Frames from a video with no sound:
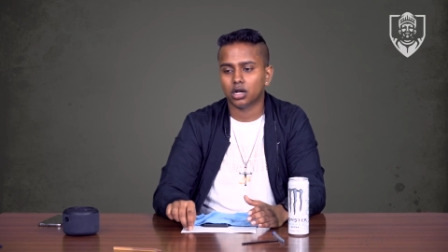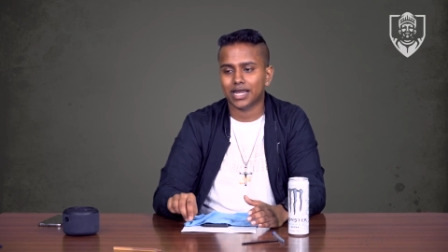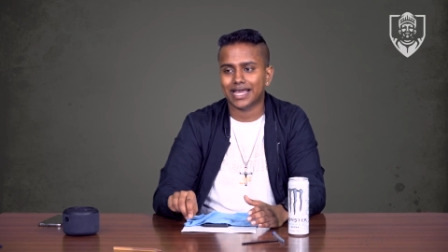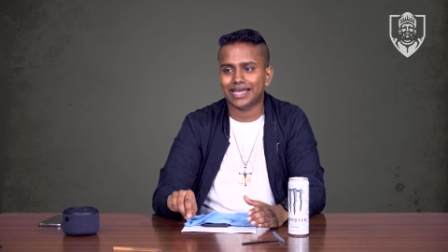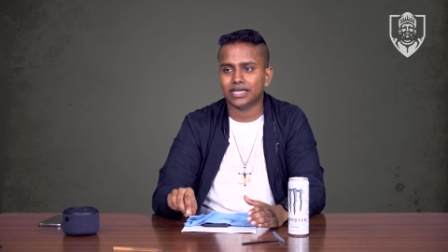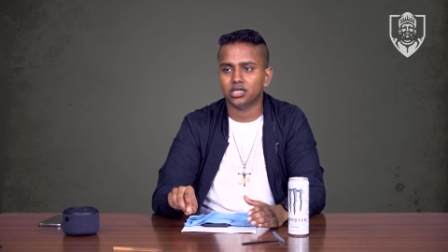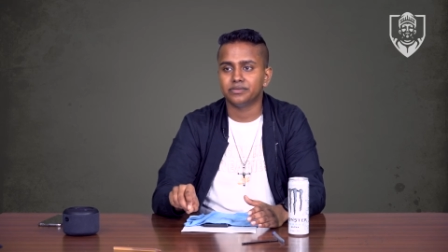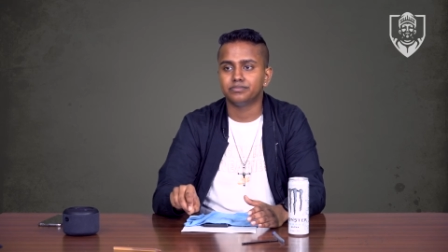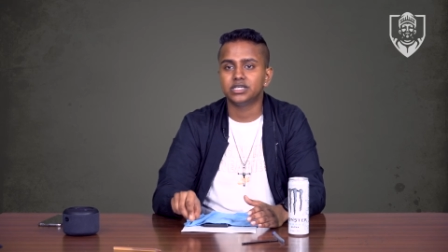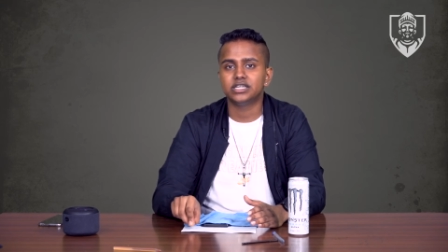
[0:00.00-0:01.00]
a
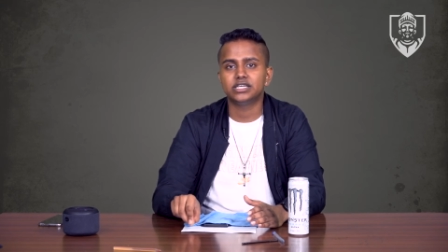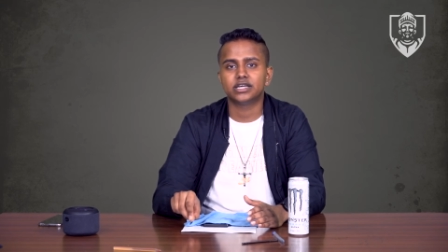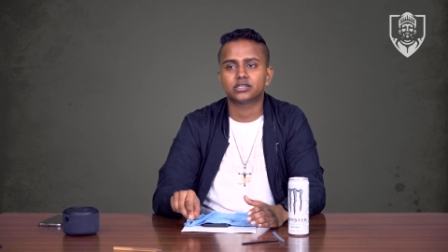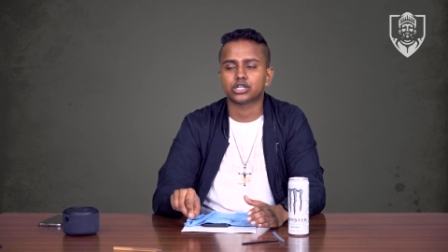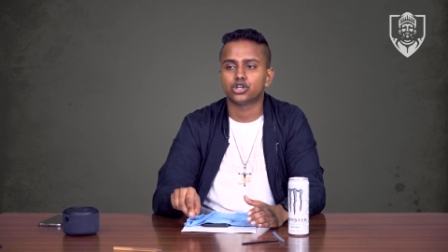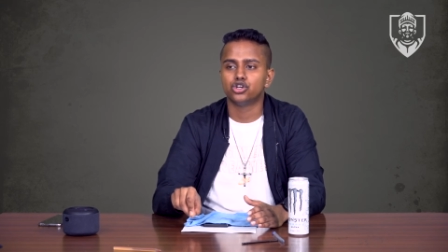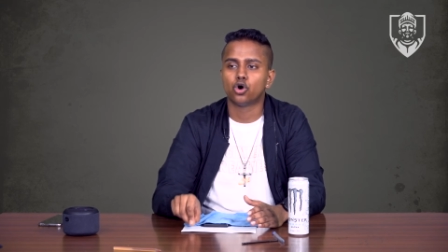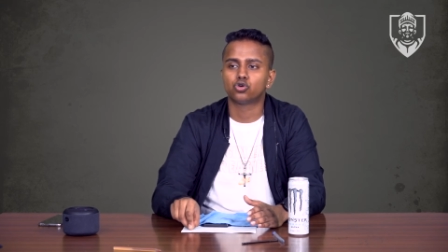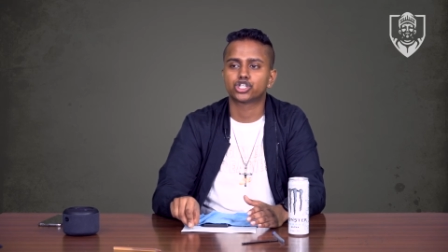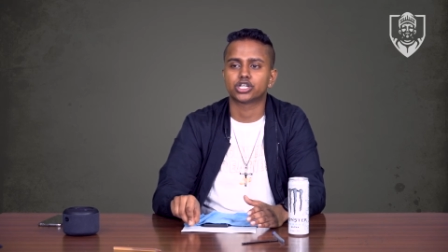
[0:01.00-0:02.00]
immediate
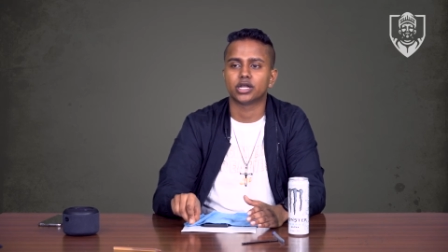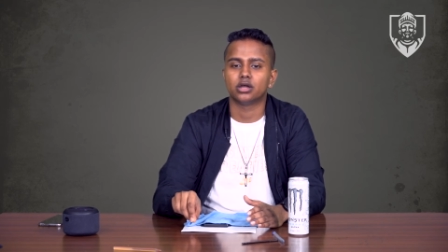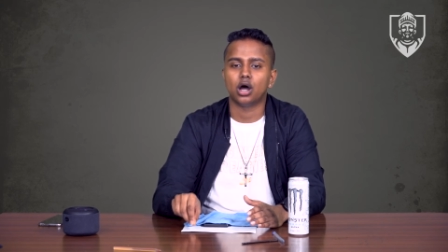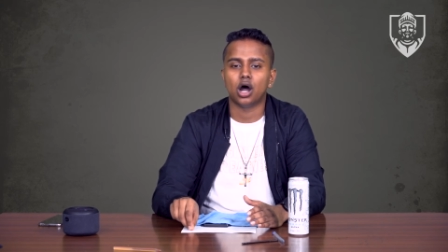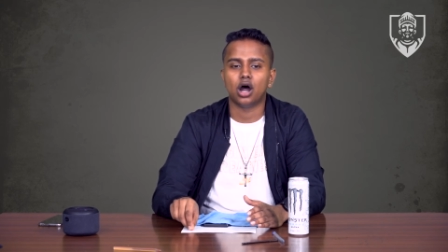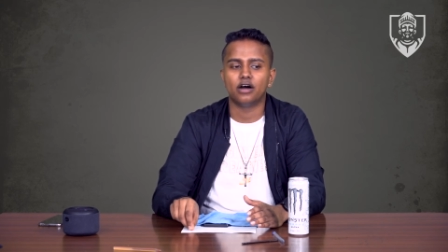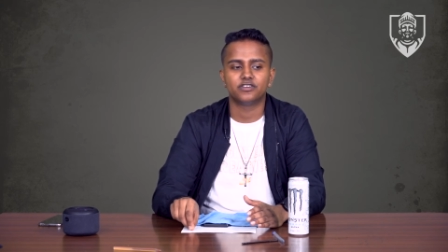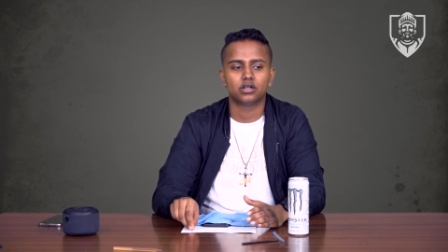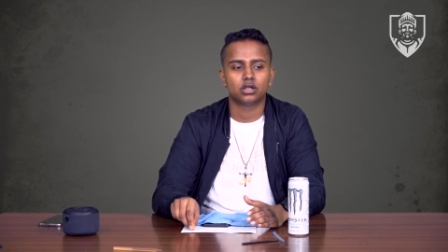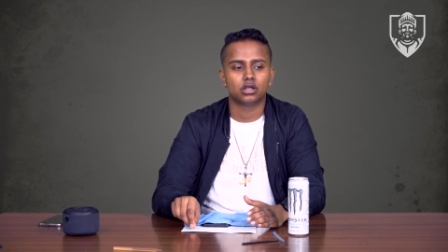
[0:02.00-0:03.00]
notion of
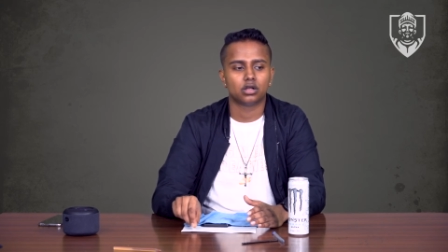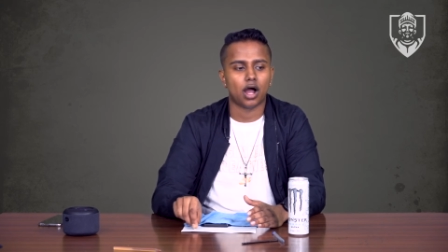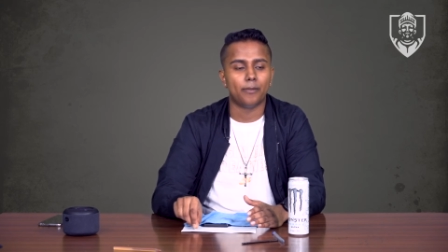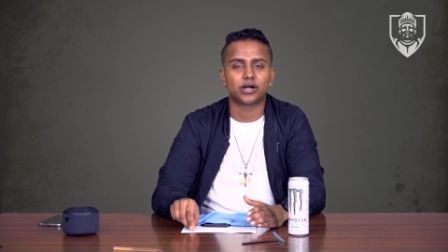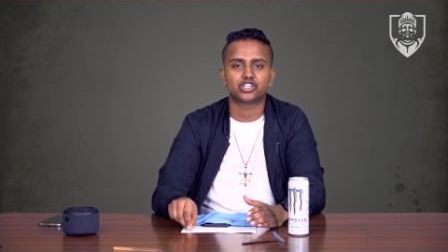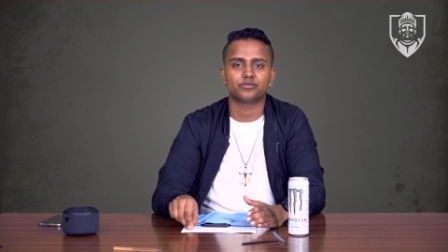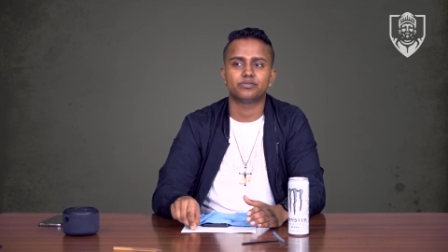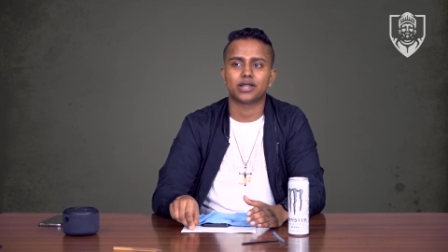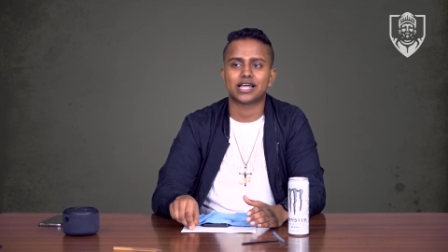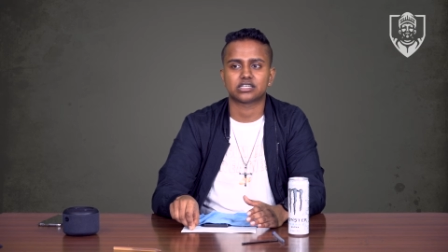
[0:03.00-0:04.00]
a bunch of
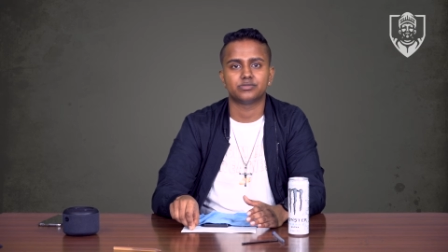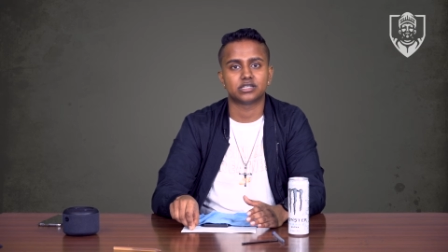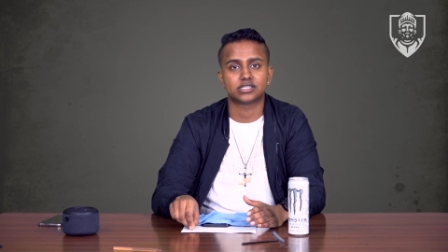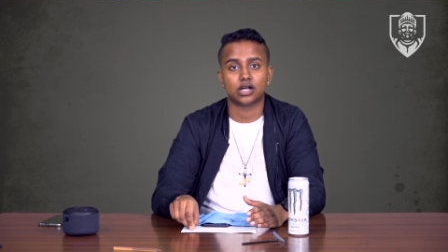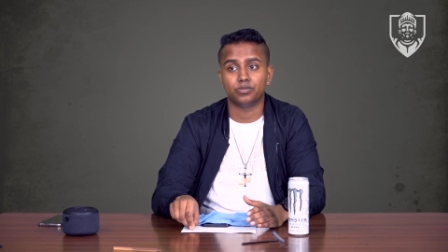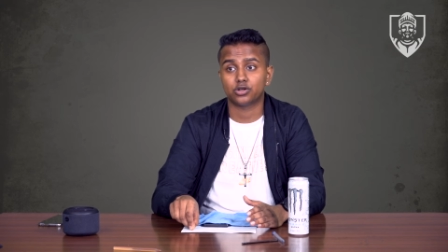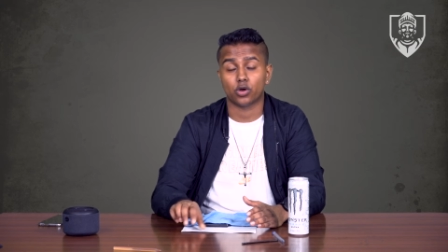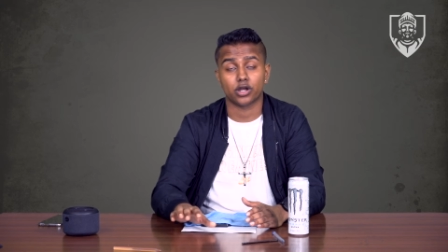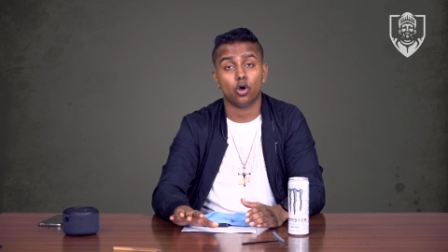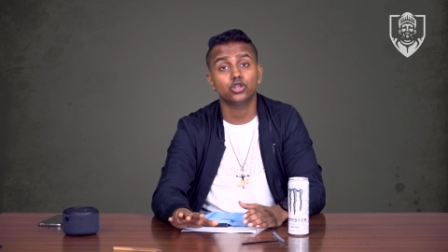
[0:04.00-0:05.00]
people asking me to sell
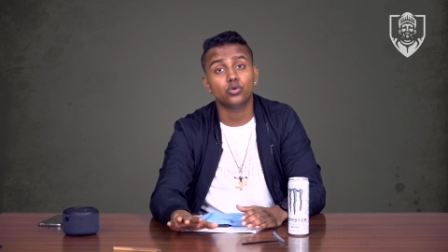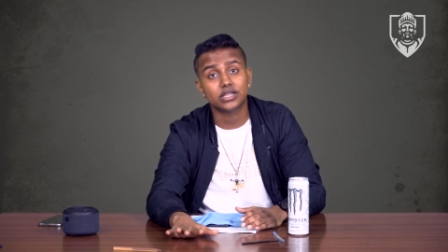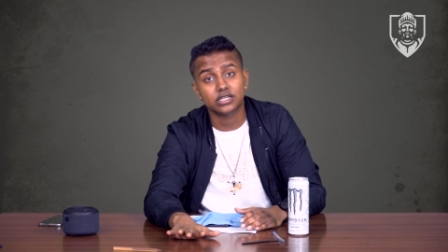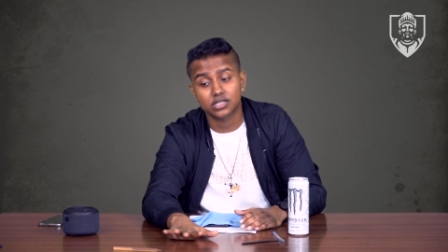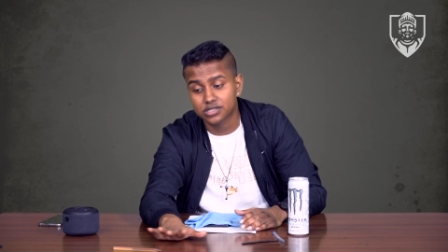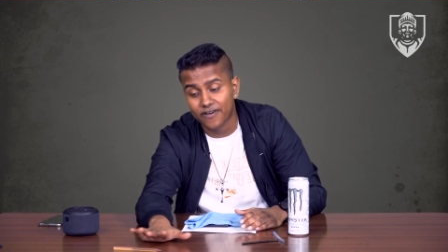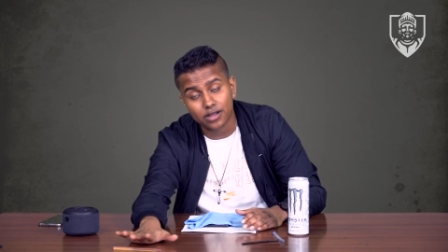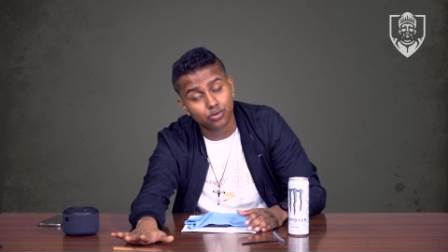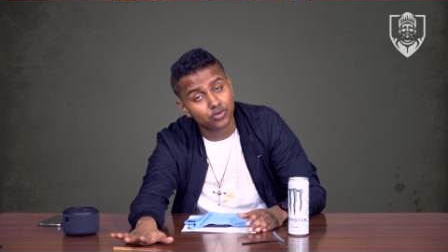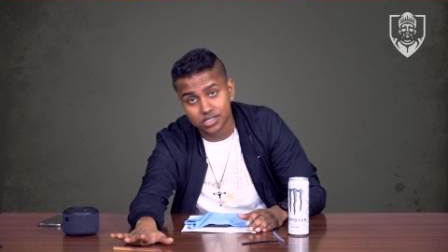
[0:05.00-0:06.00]
Bitcoin, although I think that's a
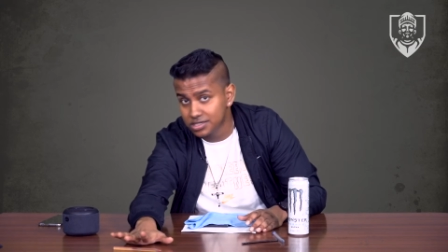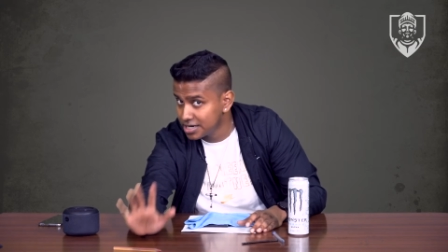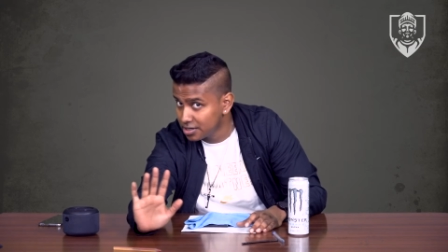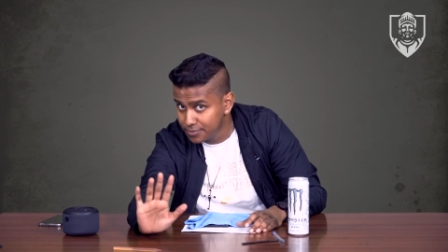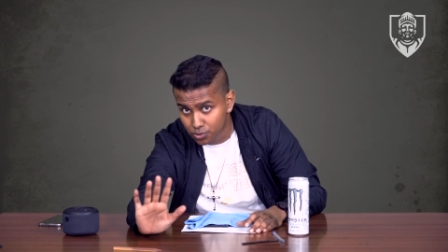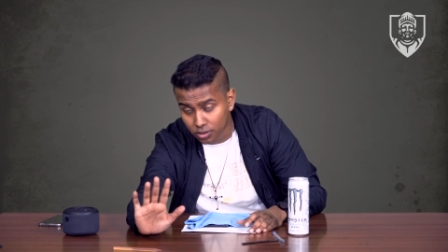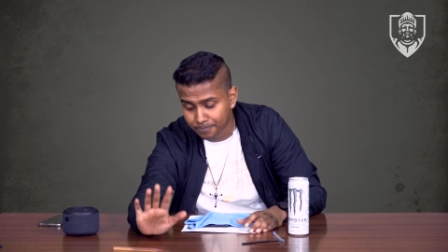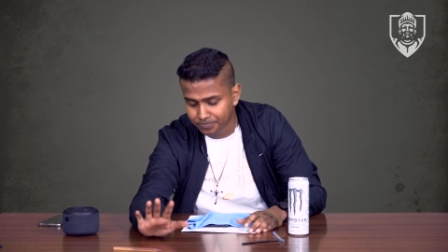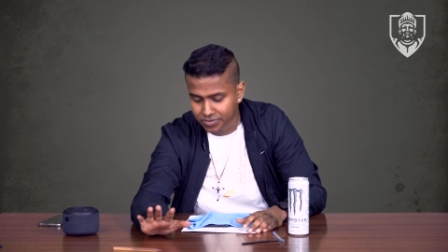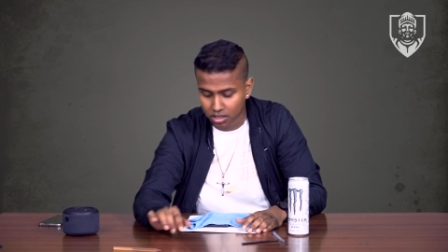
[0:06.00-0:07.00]
viable reason to sign up as well.
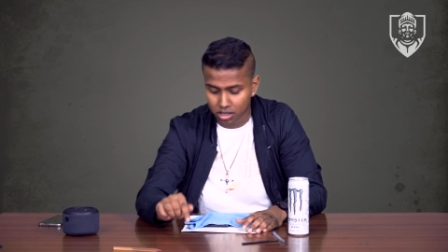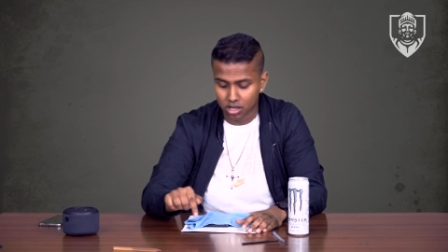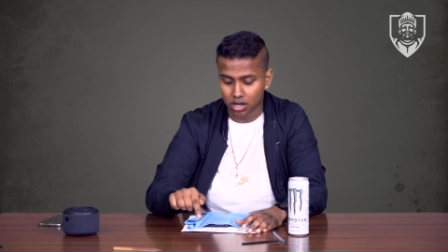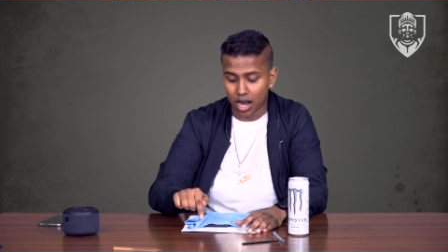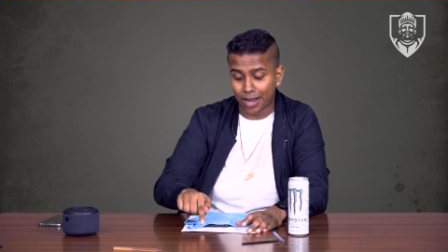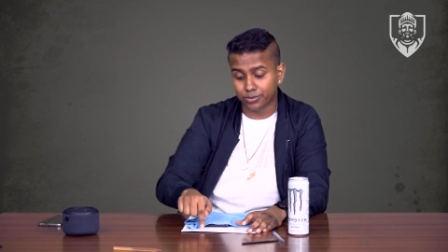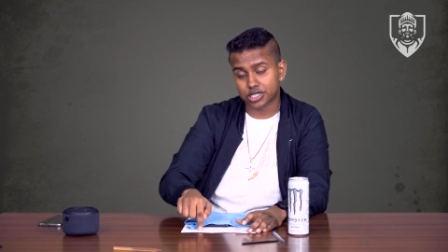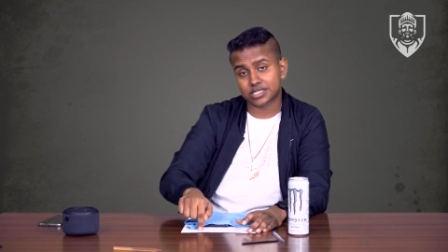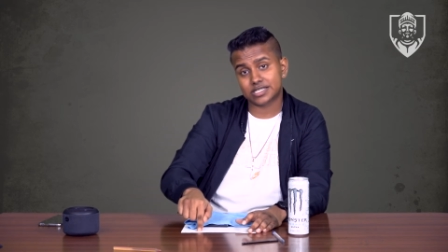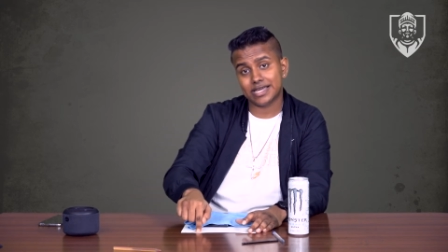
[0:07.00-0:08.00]
I'm
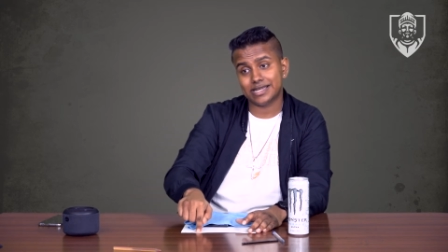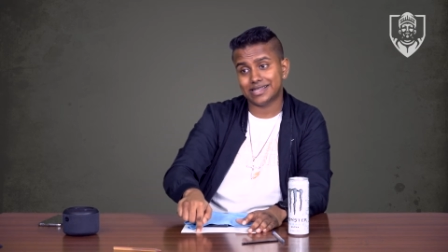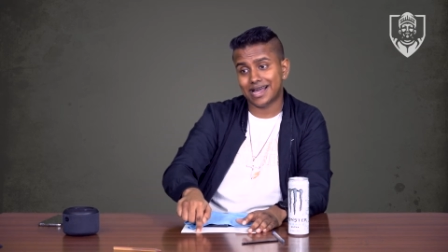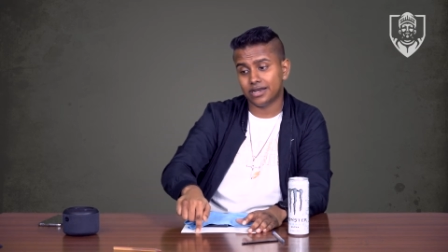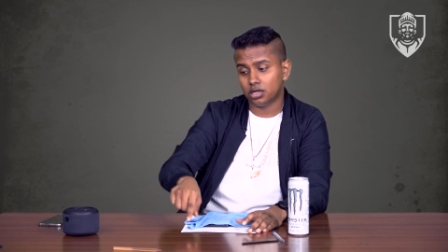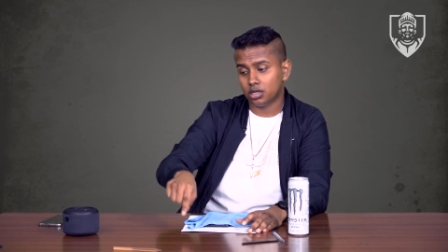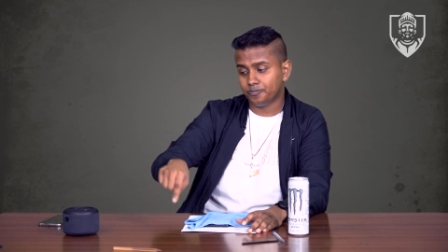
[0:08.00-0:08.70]
just saying that